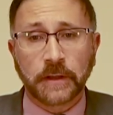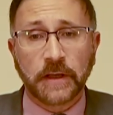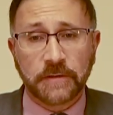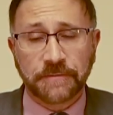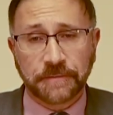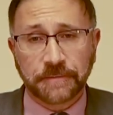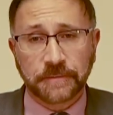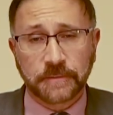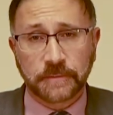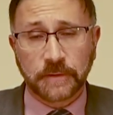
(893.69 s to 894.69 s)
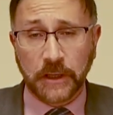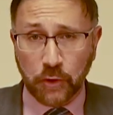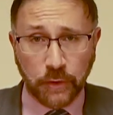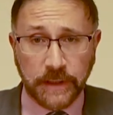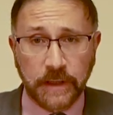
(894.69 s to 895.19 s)
if, and
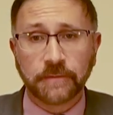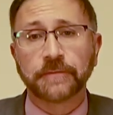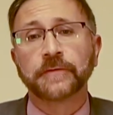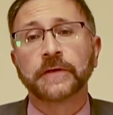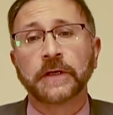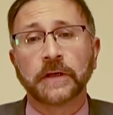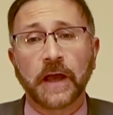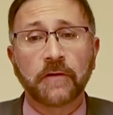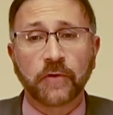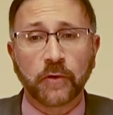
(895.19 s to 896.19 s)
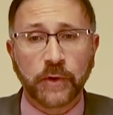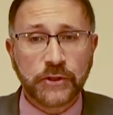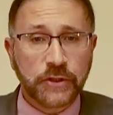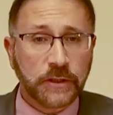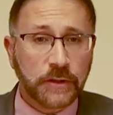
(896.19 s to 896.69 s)
only if, every
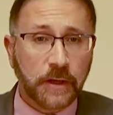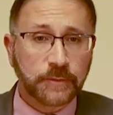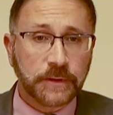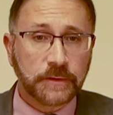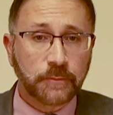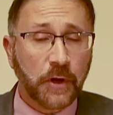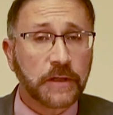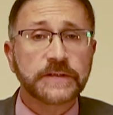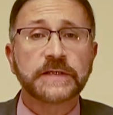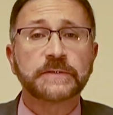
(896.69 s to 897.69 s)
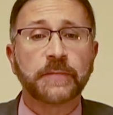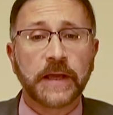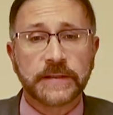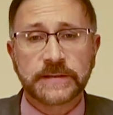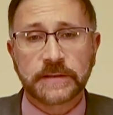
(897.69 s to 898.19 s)
region adopted policies
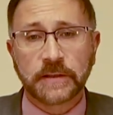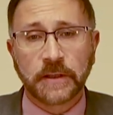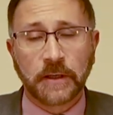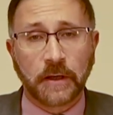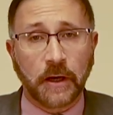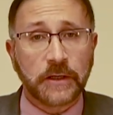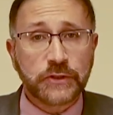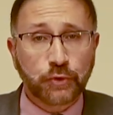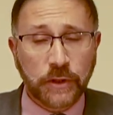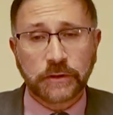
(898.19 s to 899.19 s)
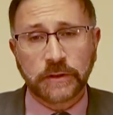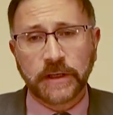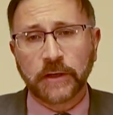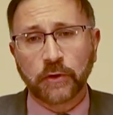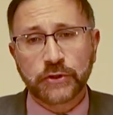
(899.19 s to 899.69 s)
based on a strict
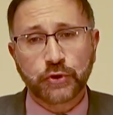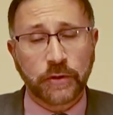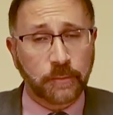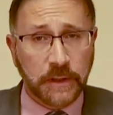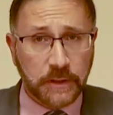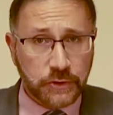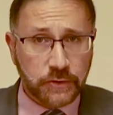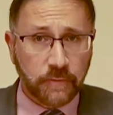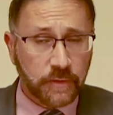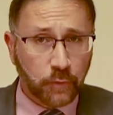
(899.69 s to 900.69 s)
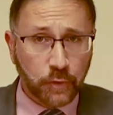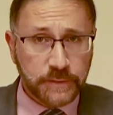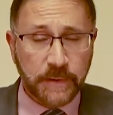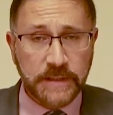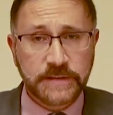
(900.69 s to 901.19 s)
adherence to the pillars of the
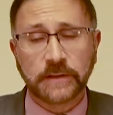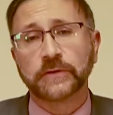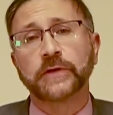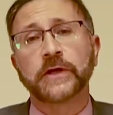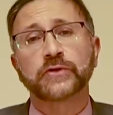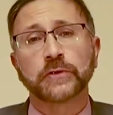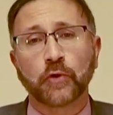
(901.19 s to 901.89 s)
rules-based international